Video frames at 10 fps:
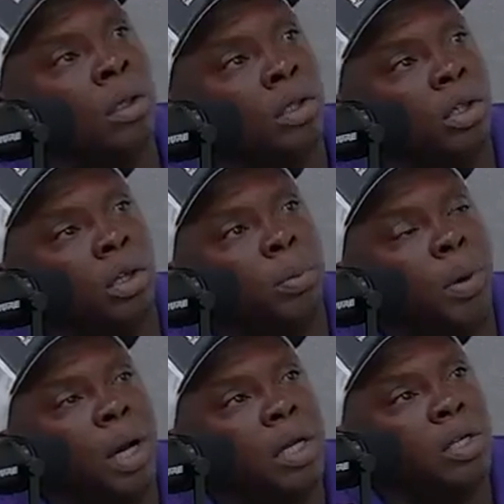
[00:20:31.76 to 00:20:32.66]
the
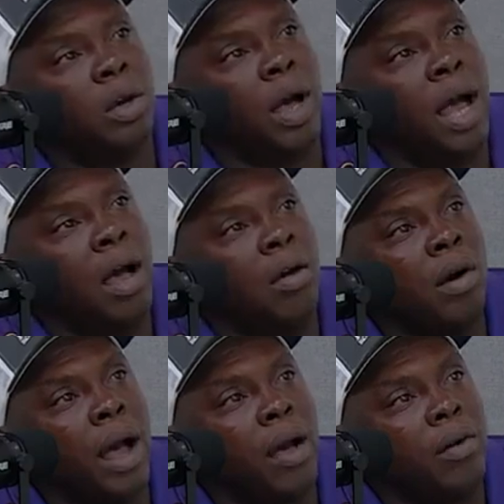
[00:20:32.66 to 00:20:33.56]
how
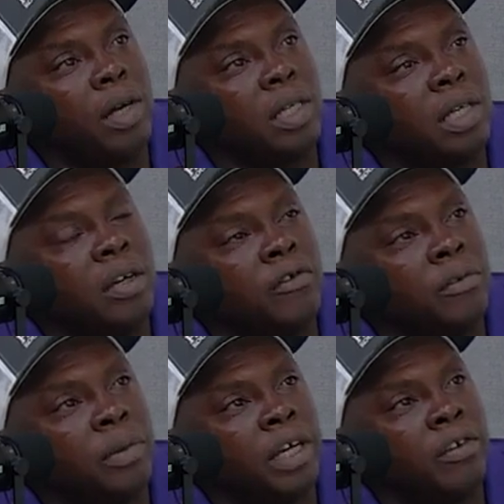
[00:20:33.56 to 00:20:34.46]
does the information, as
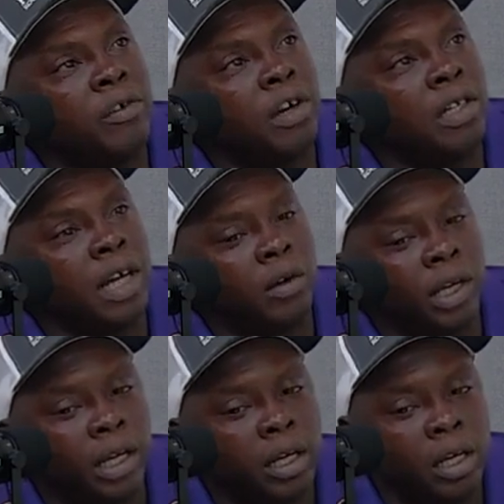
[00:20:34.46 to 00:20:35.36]
far as like, okay,
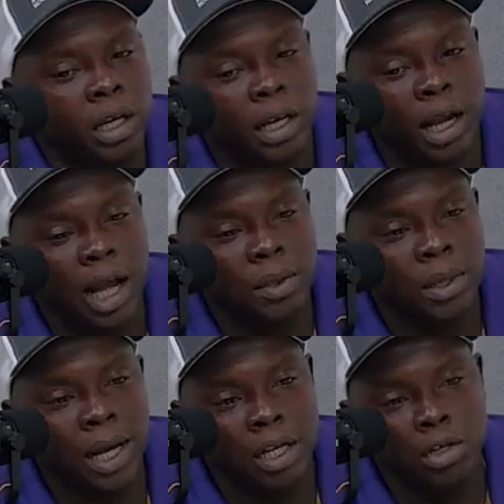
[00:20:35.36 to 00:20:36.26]
guys, we got this
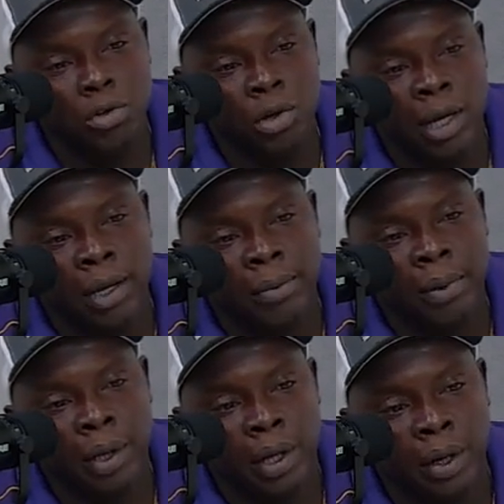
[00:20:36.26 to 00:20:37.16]
new game plan
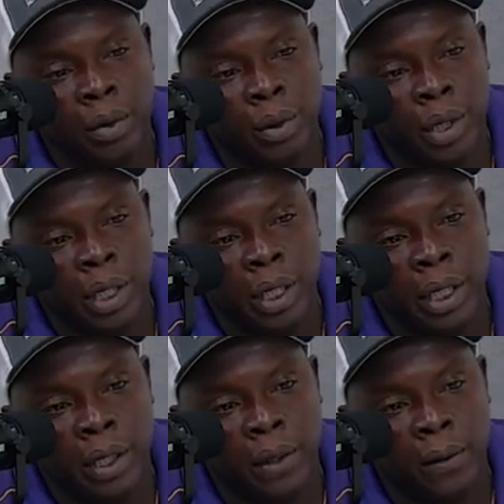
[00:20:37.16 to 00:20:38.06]
going in
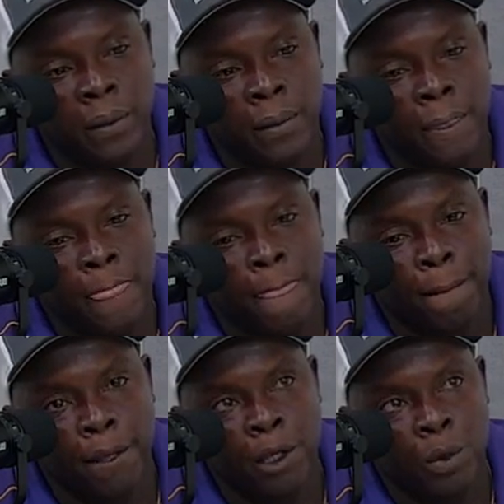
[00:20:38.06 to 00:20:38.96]
this
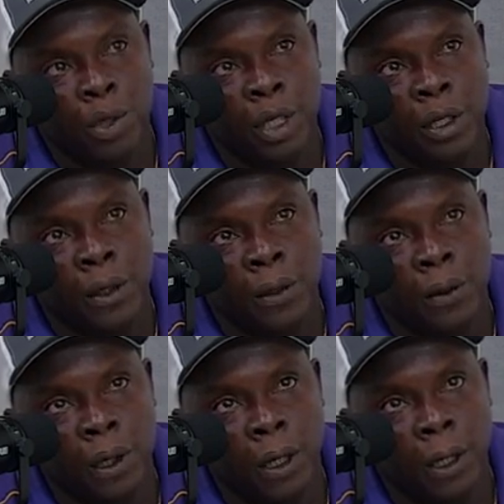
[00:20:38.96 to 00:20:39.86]
week.
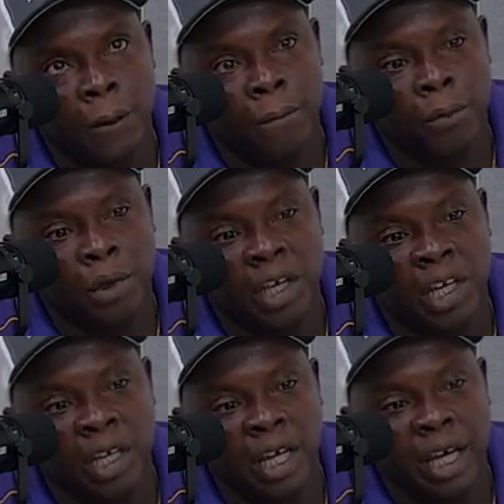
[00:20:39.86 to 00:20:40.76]
You get the
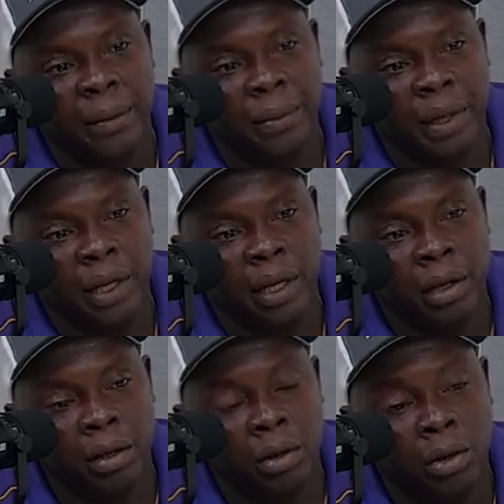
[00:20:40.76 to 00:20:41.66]
game plan
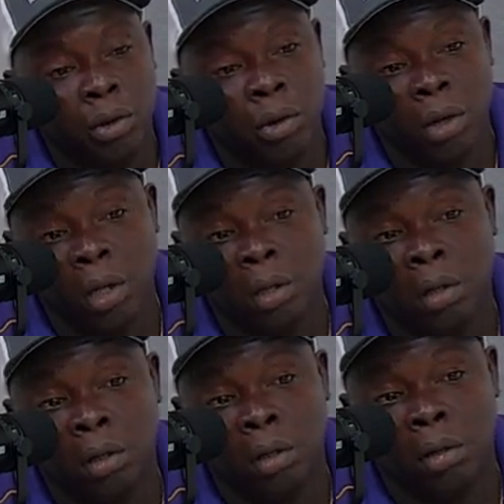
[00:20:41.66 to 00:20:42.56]
on
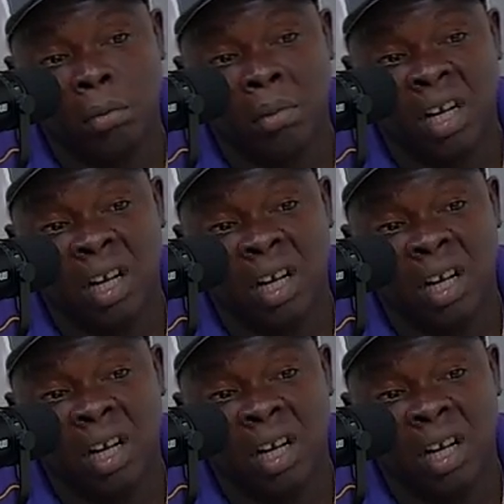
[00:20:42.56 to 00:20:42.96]
Monday?